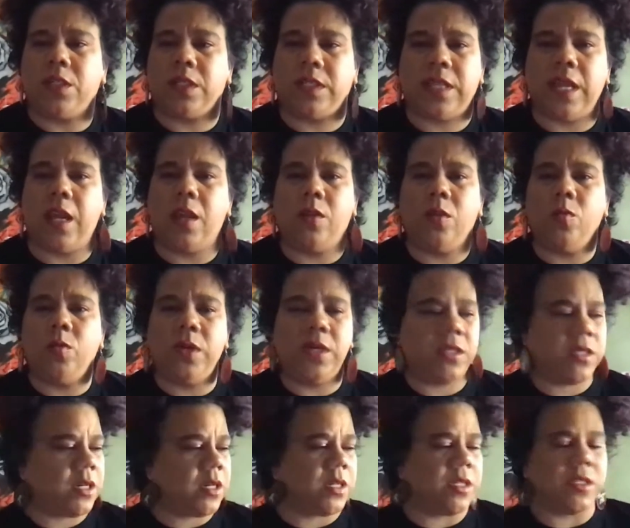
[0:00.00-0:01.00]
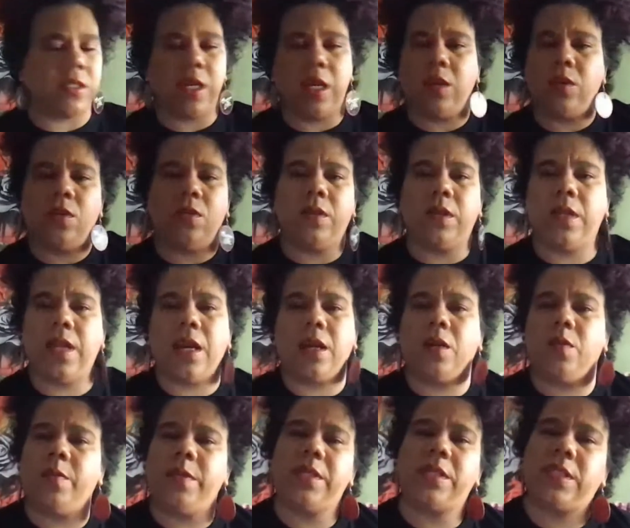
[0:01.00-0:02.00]
stay in Louisa because they know they're not
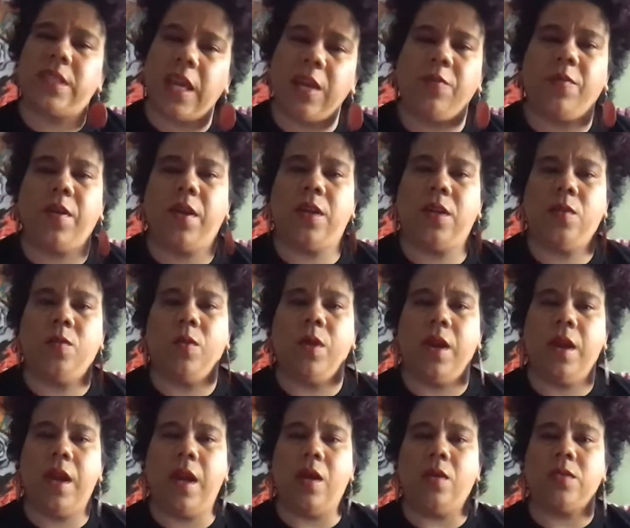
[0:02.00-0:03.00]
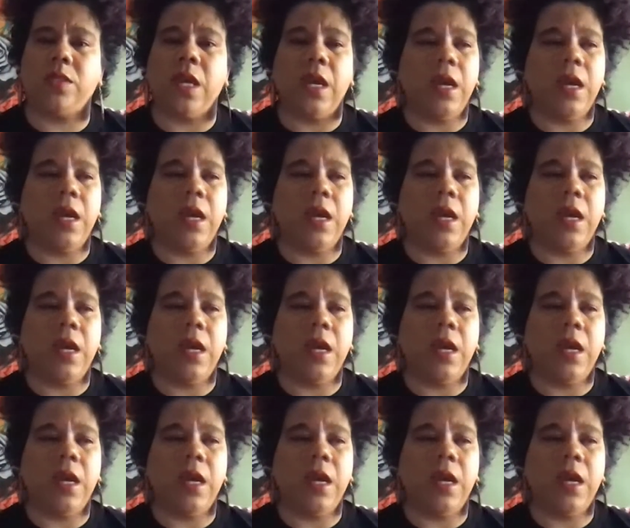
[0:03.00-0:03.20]
going to be safe anywhere else,